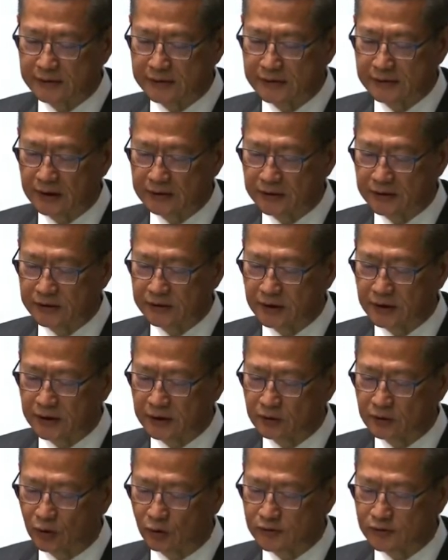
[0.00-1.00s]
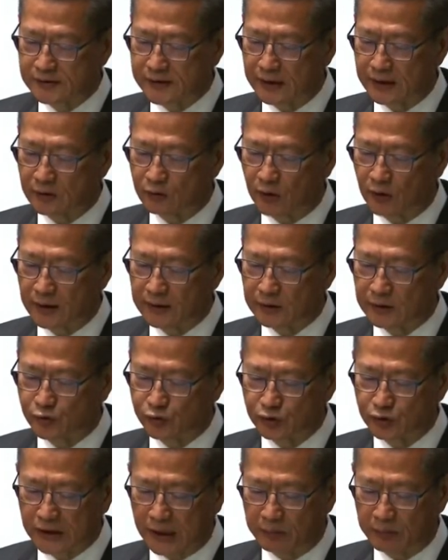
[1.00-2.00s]
million taxpayers and reduce
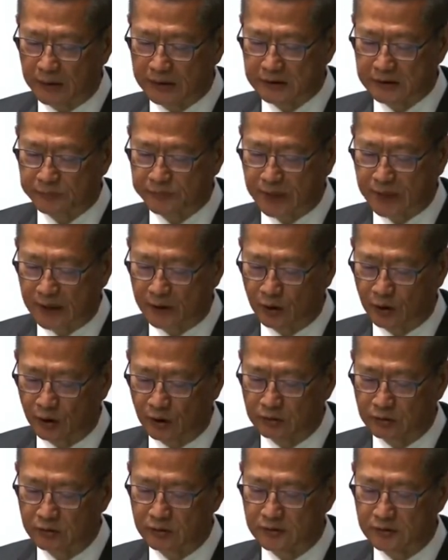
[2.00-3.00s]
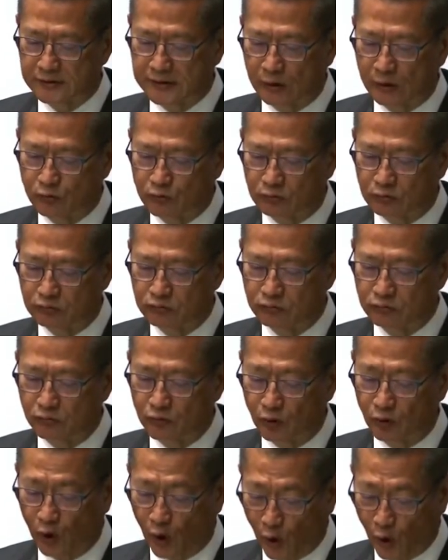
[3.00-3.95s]
government revenue by 11.4